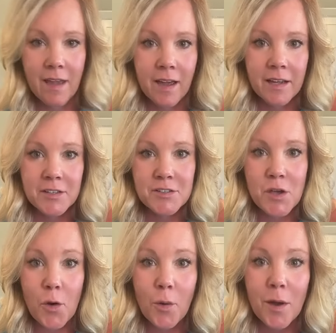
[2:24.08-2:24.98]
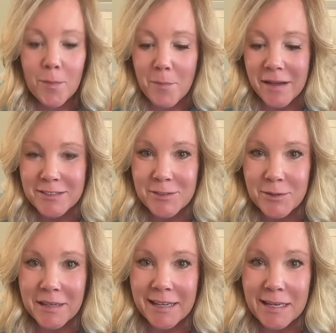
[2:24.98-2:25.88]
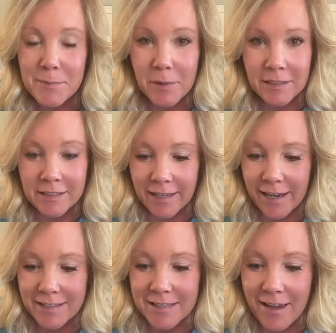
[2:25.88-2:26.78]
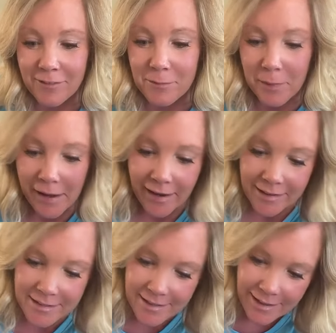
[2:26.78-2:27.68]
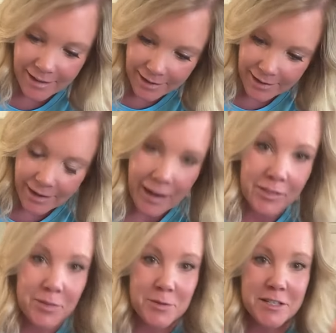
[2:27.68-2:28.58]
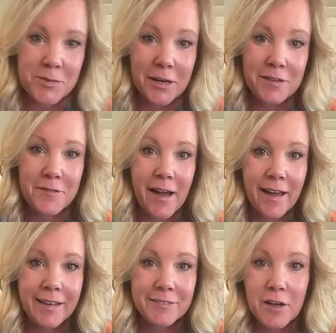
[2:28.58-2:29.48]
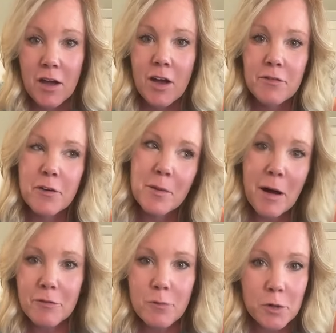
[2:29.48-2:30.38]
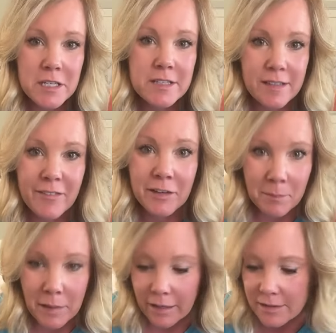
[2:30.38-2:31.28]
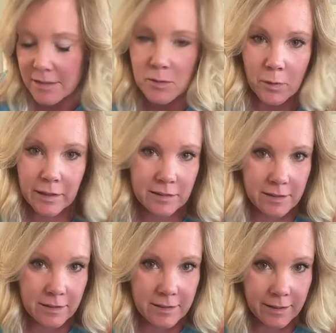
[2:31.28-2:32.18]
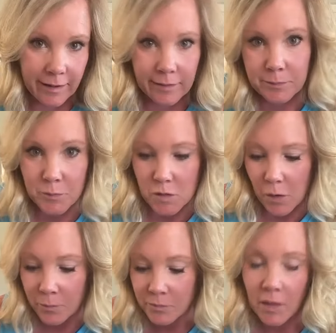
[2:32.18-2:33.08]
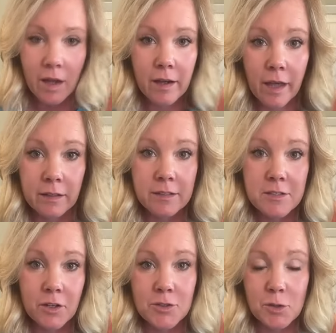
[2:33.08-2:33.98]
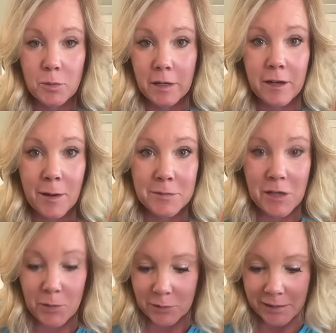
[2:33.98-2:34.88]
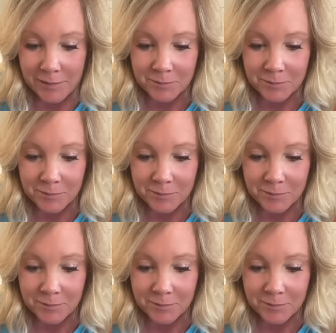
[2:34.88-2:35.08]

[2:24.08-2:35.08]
So my zucchini bundt cakes have baked at 325 for about 47 minutes is what it took today. So again, until a toothpick comes out clean.